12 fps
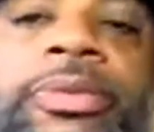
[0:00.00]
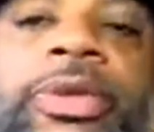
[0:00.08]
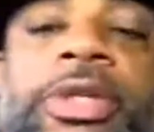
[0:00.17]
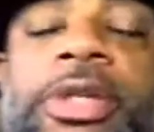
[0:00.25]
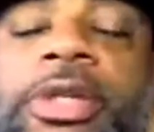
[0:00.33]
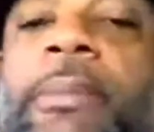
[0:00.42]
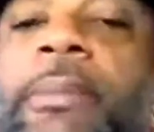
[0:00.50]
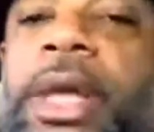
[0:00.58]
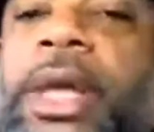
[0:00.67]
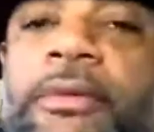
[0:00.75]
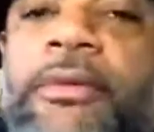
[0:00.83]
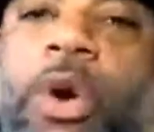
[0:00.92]
Some men
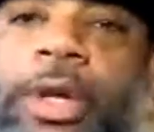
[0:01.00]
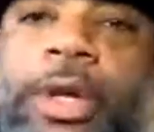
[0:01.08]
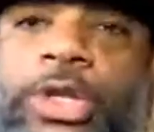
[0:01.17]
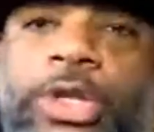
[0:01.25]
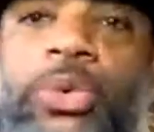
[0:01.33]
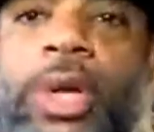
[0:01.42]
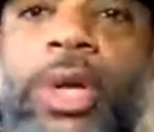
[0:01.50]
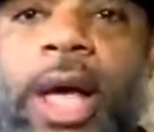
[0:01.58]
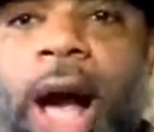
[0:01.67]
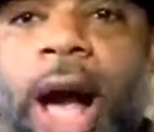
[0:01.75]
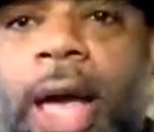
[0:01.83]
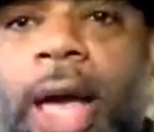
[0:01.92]
have gone into
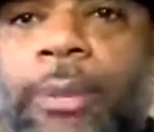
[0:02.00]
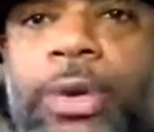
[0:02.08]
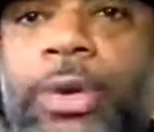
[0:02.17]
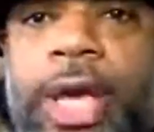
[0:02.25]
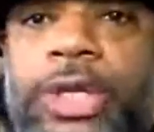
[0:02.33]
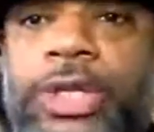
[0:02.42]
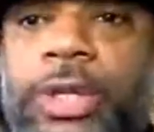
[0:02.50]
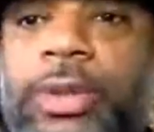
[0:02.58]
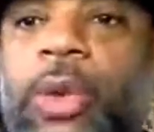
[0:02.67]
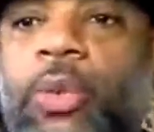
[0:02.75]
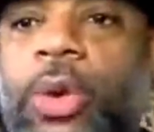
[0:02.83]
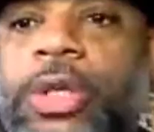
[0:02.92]
hibernation.
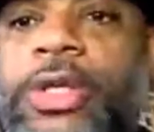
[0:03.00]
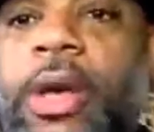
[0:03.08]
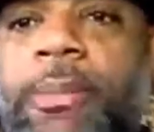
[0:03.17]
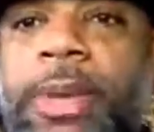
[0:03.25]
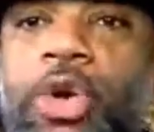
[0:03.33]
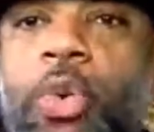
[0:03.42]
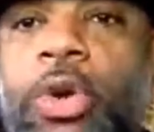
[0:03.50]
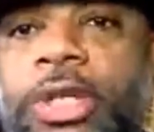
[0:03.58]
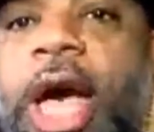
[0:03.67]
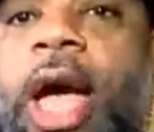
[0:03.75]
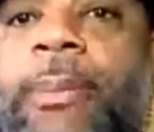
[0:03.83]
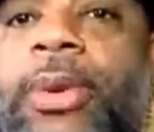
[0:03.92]
And when some men go into
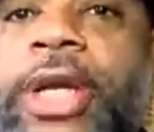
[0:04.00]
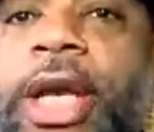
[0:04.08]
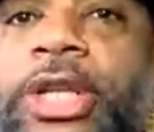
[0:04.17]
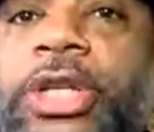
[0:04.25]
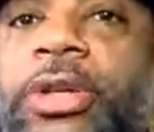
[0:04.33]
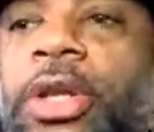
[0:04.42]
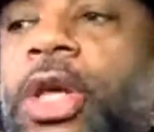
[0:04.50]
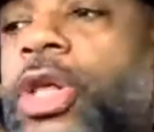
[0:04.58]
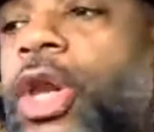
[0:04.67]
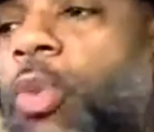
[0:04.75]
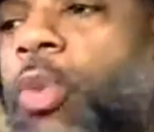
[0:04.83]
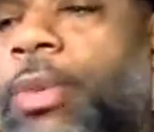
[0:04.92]
hibernation, they
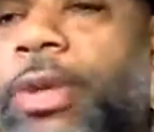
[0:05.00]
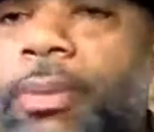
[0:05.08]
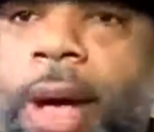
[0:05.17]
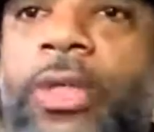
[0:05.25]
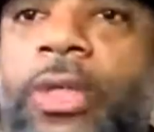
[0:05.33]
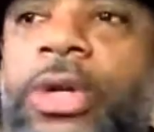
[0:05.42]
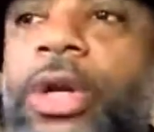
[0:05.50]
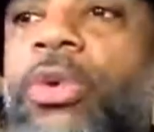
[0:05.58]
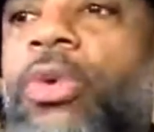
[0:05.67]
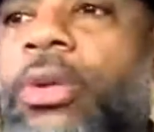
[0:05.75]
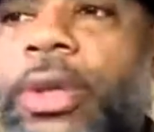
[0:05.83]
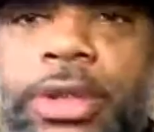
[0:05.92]
don't want to be bothered. They don't
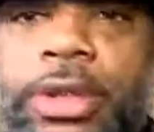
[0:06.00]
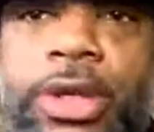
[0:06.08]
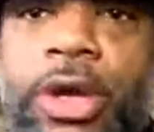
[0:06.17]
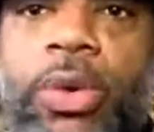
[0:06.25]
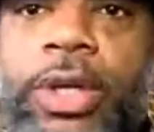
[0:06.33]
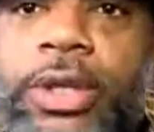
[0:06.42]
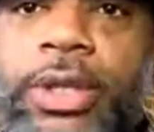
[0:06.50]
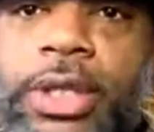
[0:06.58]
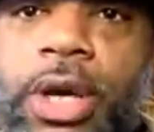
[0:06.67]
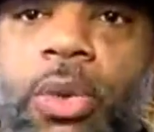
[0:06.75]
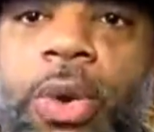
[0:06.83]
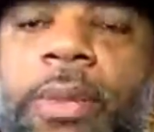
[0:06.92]
want to
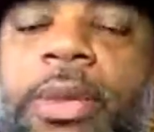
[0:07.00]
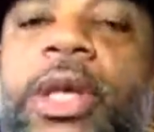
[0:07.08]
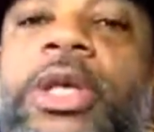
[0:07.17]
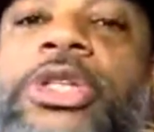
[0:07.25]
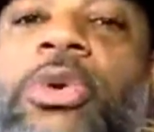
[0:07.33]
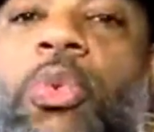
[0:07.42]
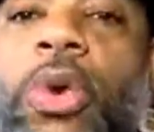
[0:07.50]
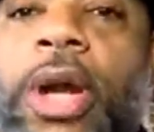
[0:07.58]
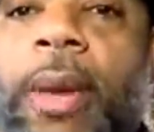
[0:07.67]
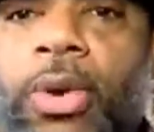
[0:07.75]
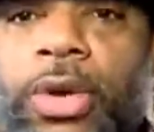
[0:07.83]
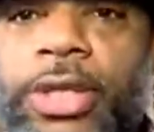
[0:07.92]
deal with. So what
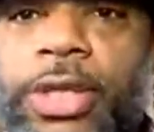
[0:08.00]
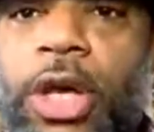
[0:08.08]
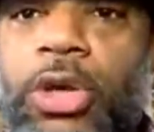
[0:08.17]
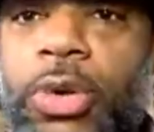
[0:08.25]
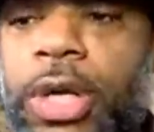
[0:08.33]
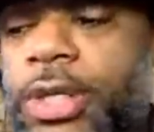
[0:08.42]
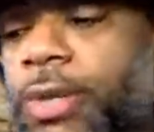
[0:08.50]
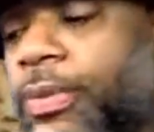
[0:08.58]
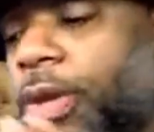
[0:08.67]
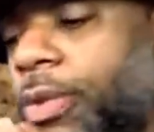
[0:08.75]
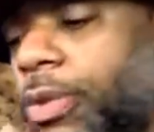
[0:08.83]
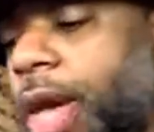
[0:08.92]
I'm going to tell you is
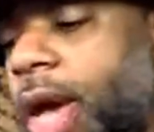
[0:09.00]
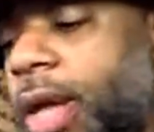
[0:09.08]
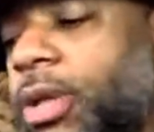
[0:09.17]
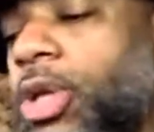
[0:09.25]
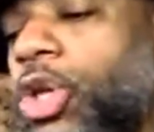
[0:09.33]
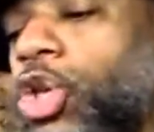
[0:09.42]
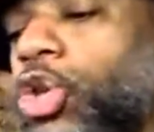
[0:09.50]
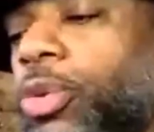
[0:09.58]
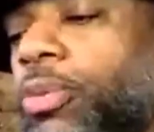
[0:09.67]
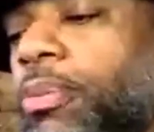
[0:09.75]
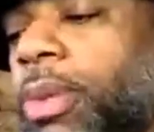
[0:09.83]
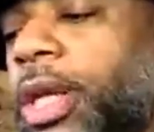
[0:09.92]
that
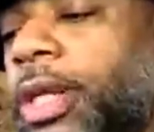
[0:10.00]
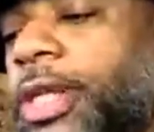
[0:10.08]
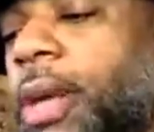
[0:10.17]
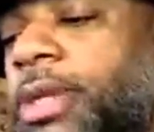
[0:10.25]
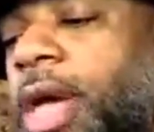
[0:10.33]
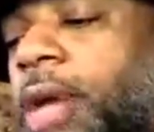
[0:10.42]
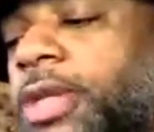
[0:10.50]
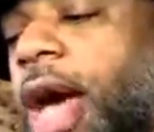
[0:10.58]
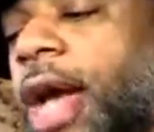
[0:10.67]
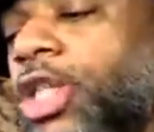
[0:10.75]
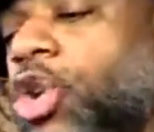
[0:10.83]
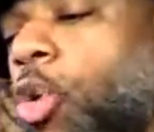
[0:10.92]
sometimes
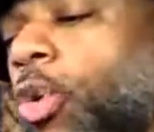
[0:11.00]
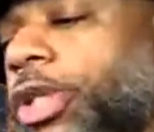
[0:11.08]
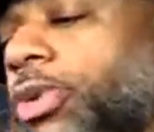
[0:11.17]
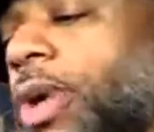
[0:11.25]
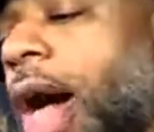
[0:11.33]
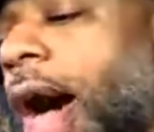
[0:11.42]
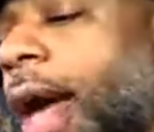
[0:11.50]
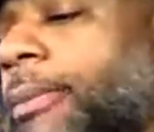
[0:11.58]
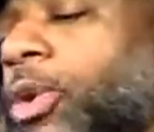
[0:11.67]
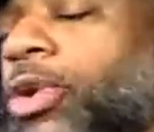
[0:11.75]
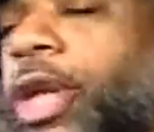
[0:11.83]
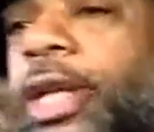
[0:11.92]
guys go into
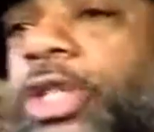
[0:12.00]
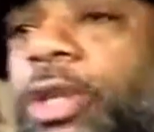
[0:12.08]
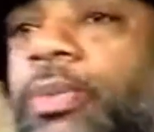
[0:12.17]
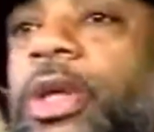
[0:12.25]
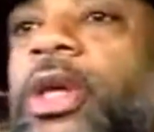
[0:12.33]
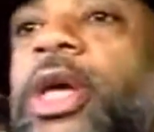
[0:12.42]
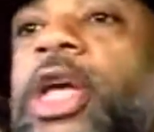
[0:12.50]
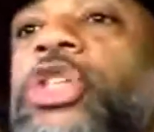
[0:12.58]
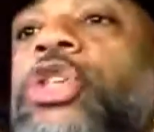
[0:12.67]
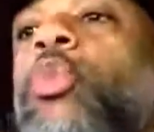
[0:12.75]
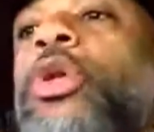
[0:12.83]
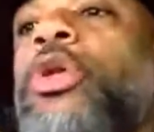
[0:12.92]
hibernation. And
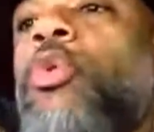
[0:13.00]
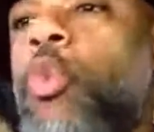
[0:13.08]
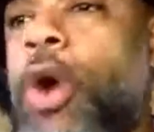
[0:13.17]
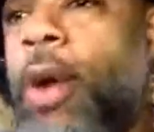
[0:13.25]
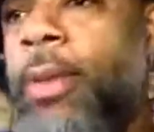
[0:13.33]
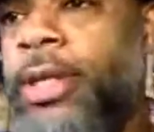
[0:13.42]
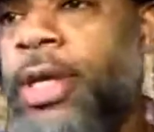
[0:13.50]
so what the woman